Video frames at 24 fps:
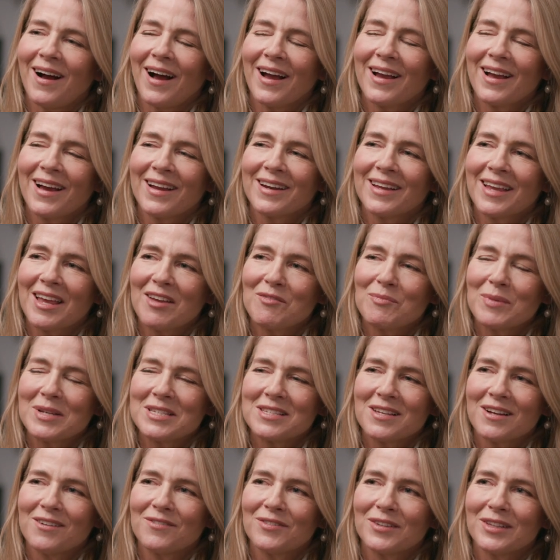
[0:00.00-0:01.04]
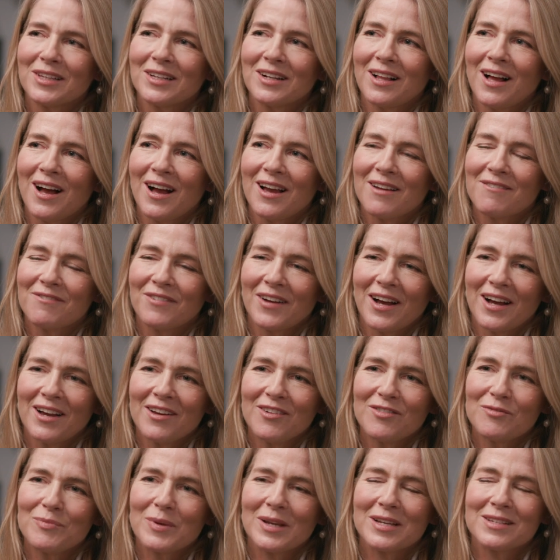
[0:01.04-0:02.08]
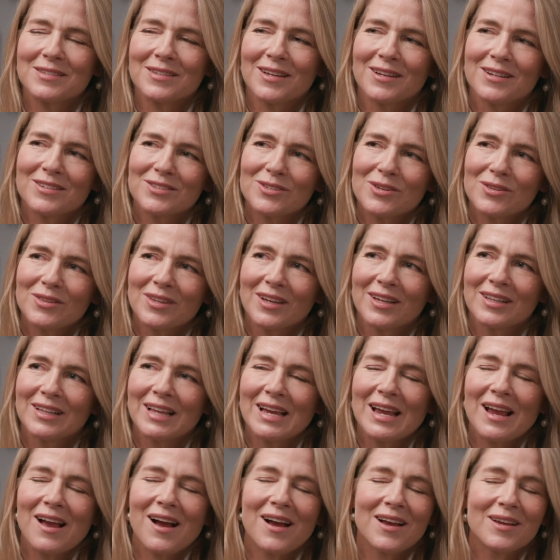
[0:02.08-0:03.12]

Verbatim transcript: I kind of gave myself a little high five, because I also thought, like,